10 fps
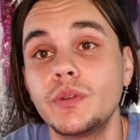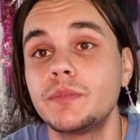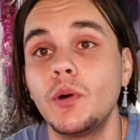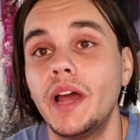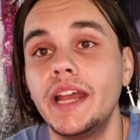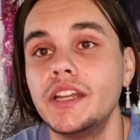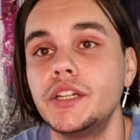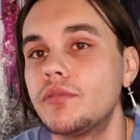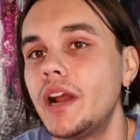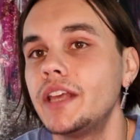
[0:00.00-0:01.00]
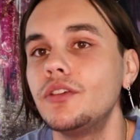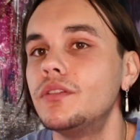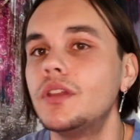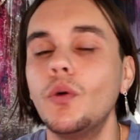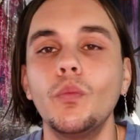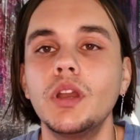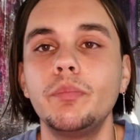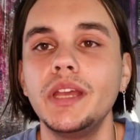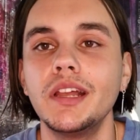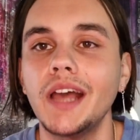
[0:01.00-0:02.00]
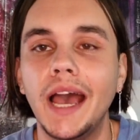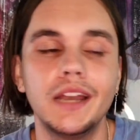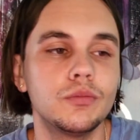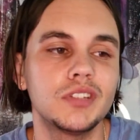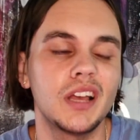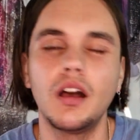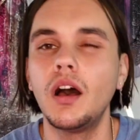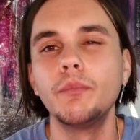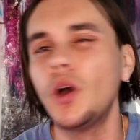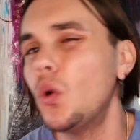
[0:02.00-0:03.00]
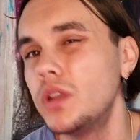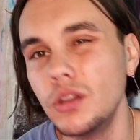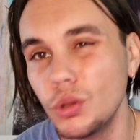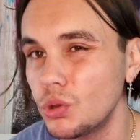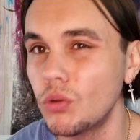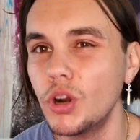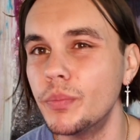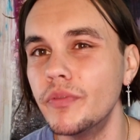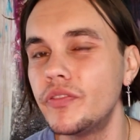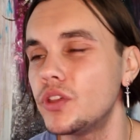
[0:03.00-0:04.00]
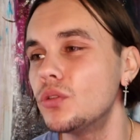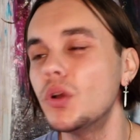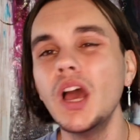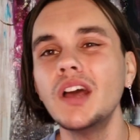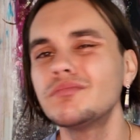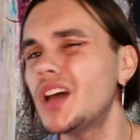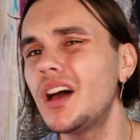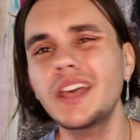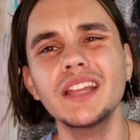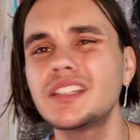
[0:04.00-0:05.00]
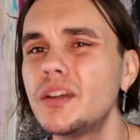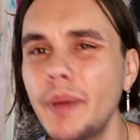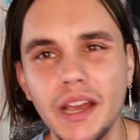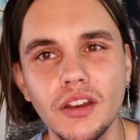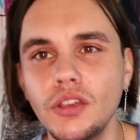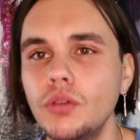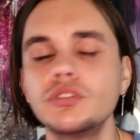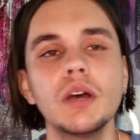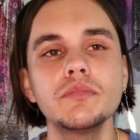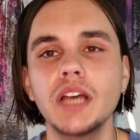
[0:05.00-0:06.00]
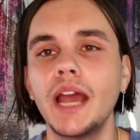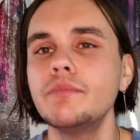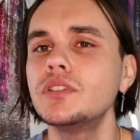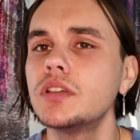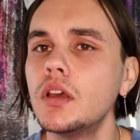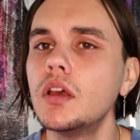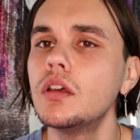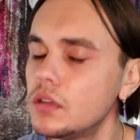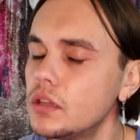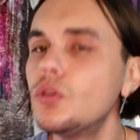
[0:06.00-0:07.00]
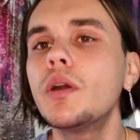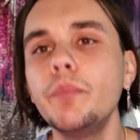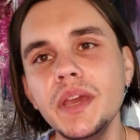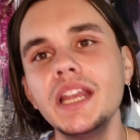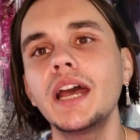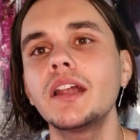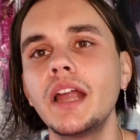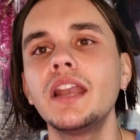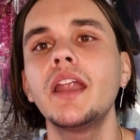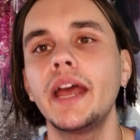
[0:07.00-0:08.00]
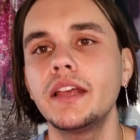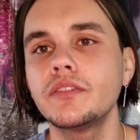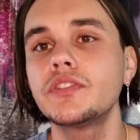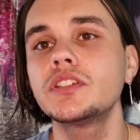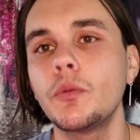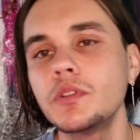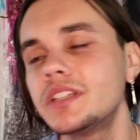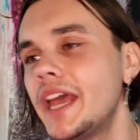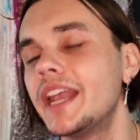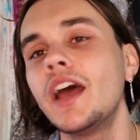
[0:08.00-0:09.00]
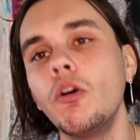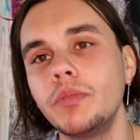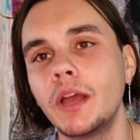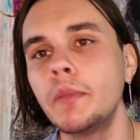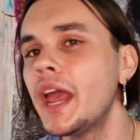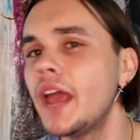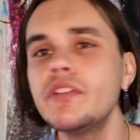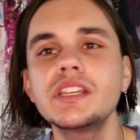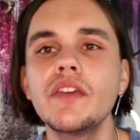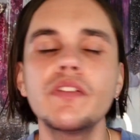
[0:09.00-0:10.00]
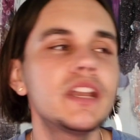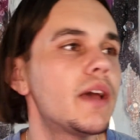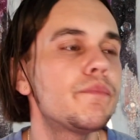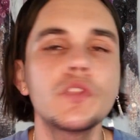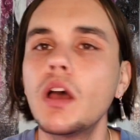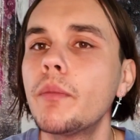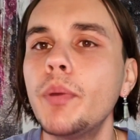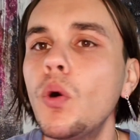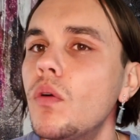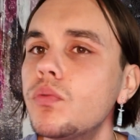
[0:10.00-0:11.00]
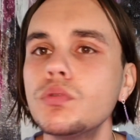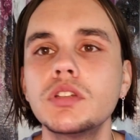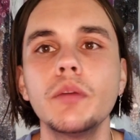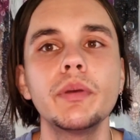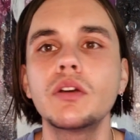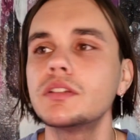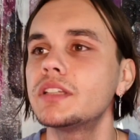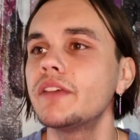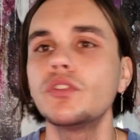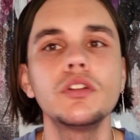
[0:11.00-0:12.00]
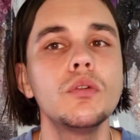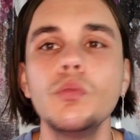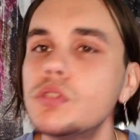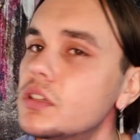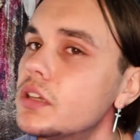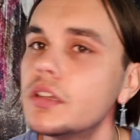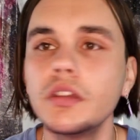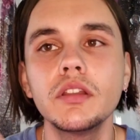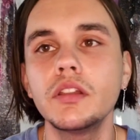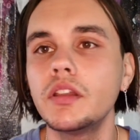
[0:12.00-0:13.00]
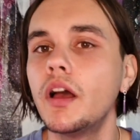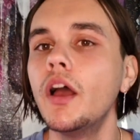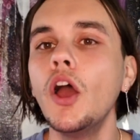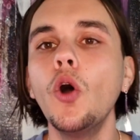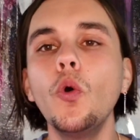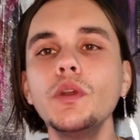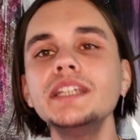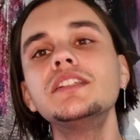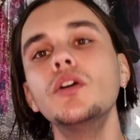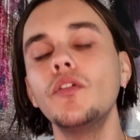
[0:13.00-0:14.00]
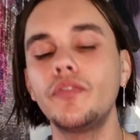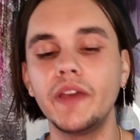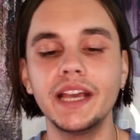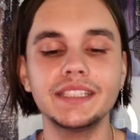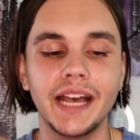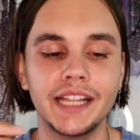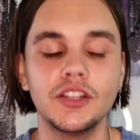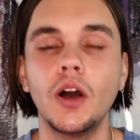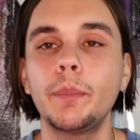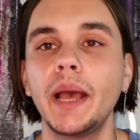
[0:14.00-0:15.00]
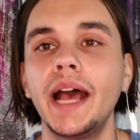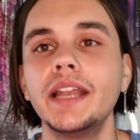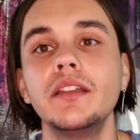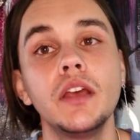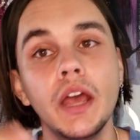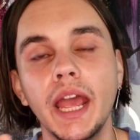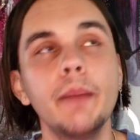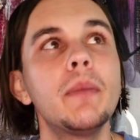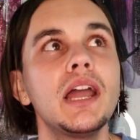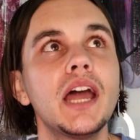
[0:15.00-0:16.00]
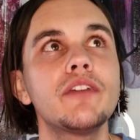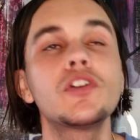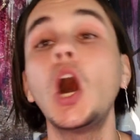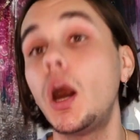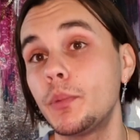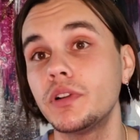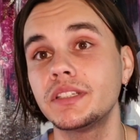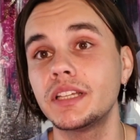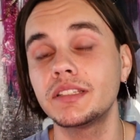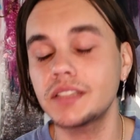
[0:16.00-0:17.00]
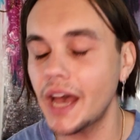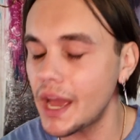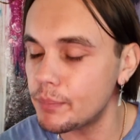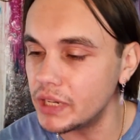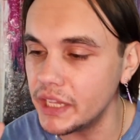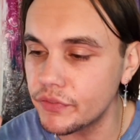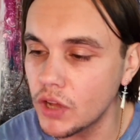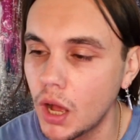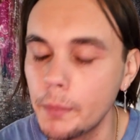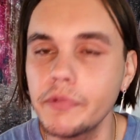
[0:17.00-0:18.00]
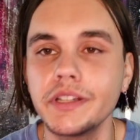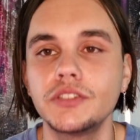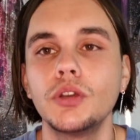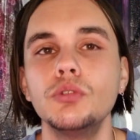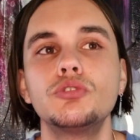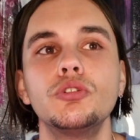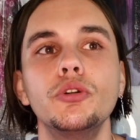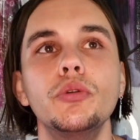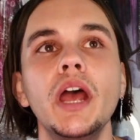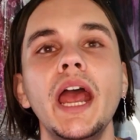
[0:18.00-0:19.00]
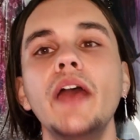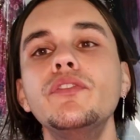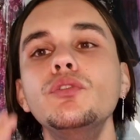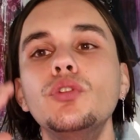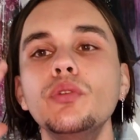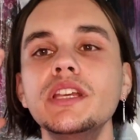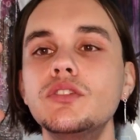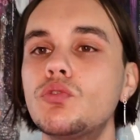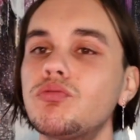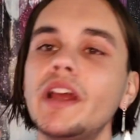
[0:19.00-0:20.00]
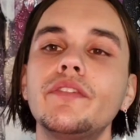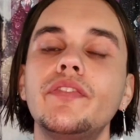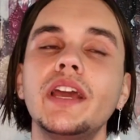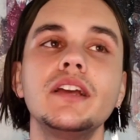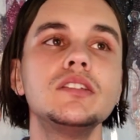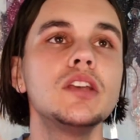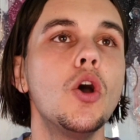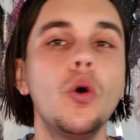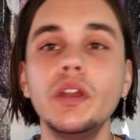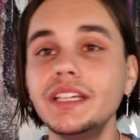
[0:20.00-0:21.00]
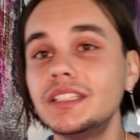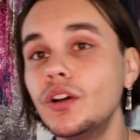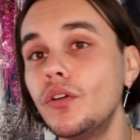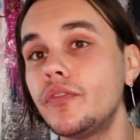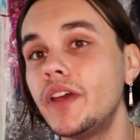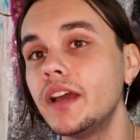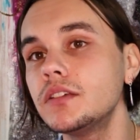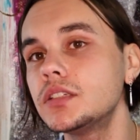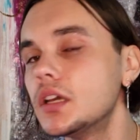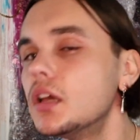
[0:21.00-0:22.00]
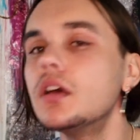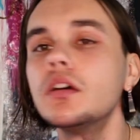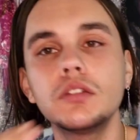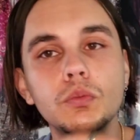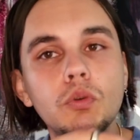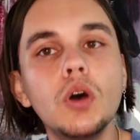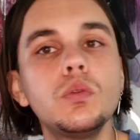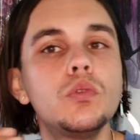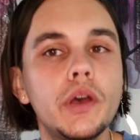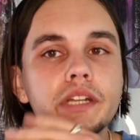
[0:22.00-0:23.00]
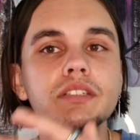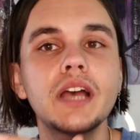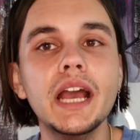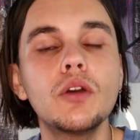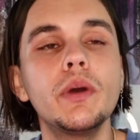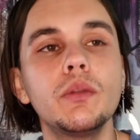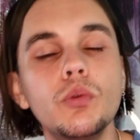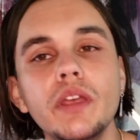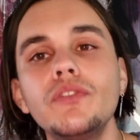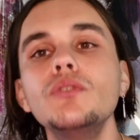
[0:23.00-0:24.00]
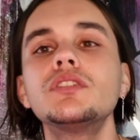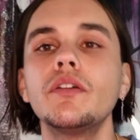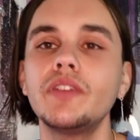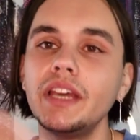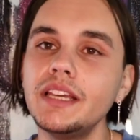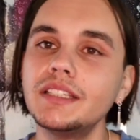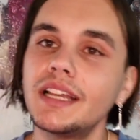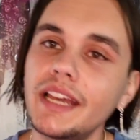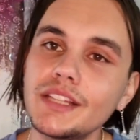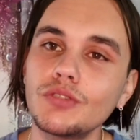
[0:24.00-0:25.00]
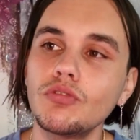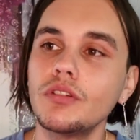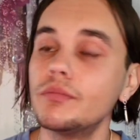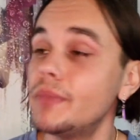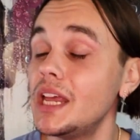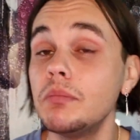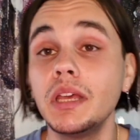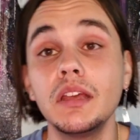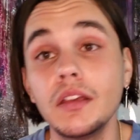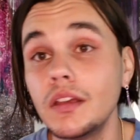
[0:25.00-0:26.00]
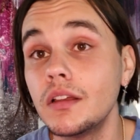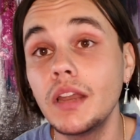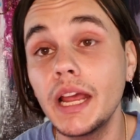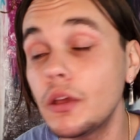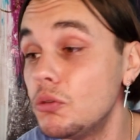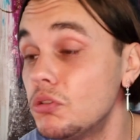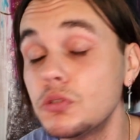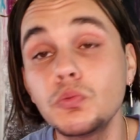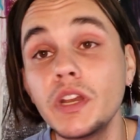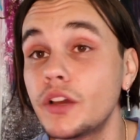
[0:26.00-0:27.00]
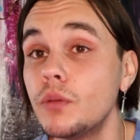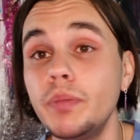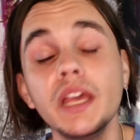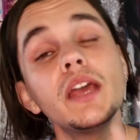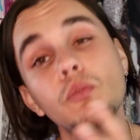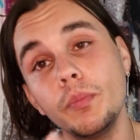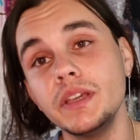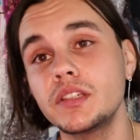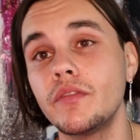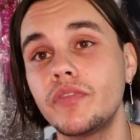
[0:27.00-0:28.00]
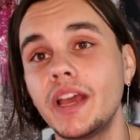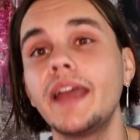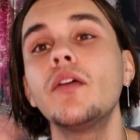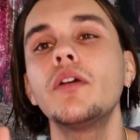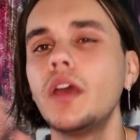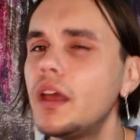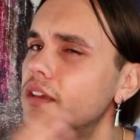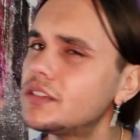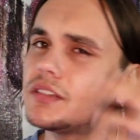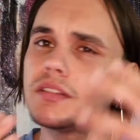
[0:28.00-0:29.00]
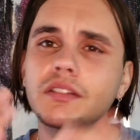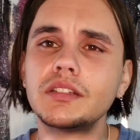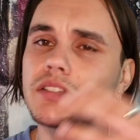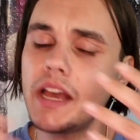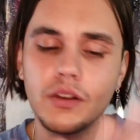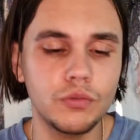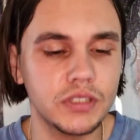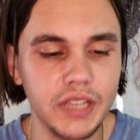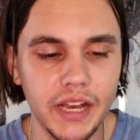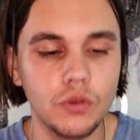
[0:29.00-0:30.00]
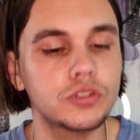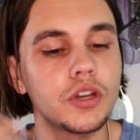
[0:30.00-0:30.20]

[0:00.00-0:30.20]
expel that energy, right? You don't want to be the guy that was like, oh, I'm not holding the door open for you. Nah, get to the back of the queue. Sometimes you can be that light for someone's day and help them. If it's giving them a bottle of water because they've got no water, all these little things add up, and in my life, karma exists. I believe karma is so true. If you do these great things or these little things, the world will go in a cycle and it will give you something easier later on, maybe. Like, who knows what it could be? It will be something, and it's just the cycle.